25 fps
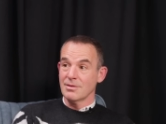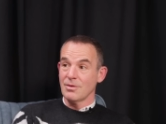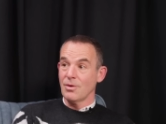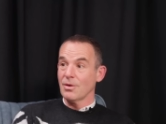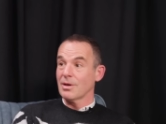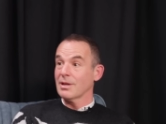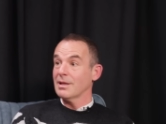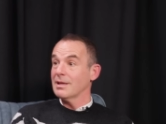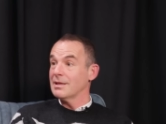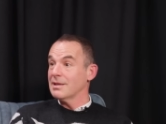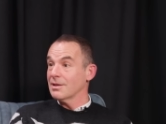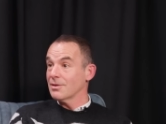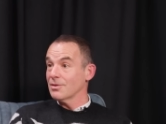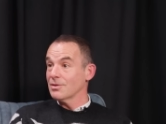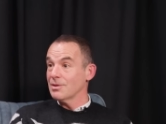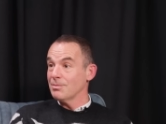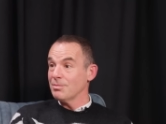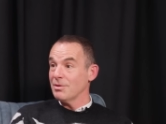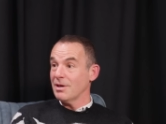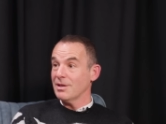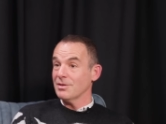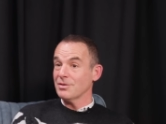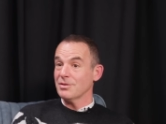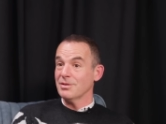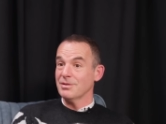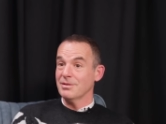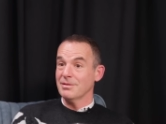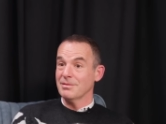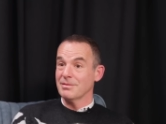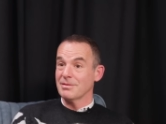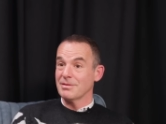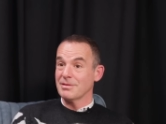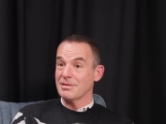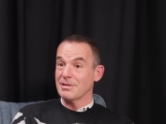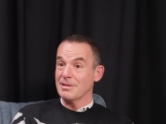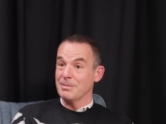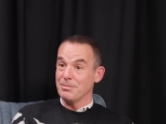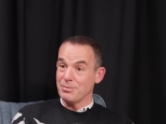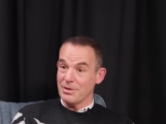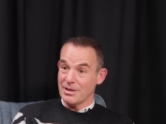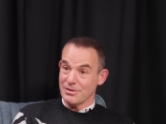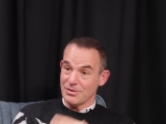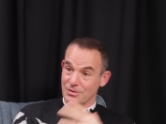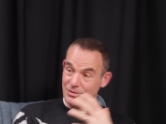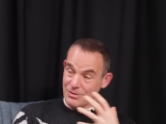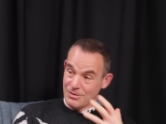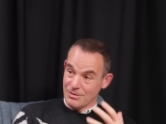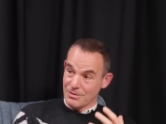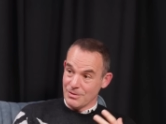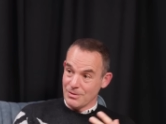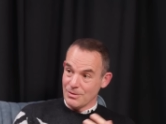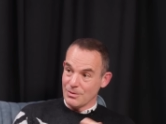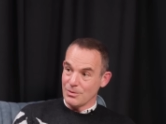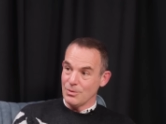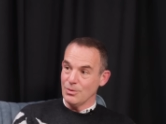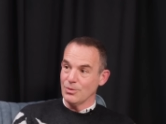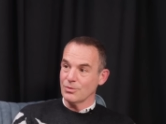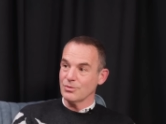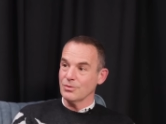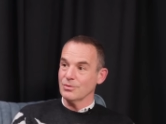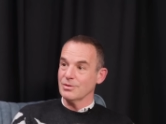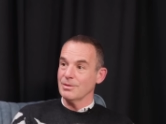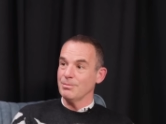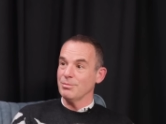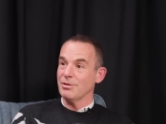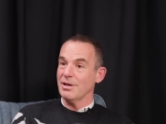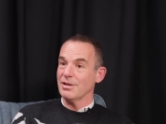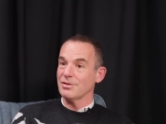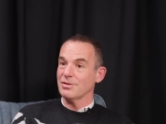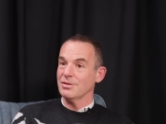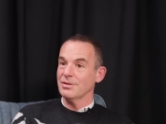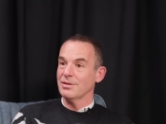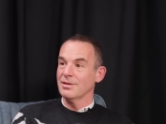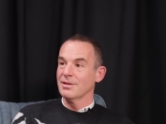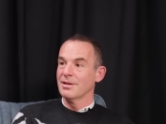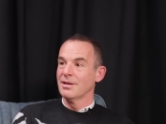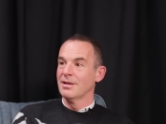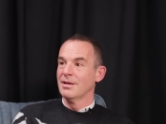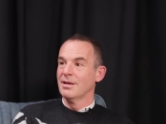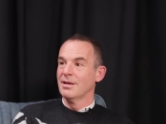Not clinical depression, depression, causal depression.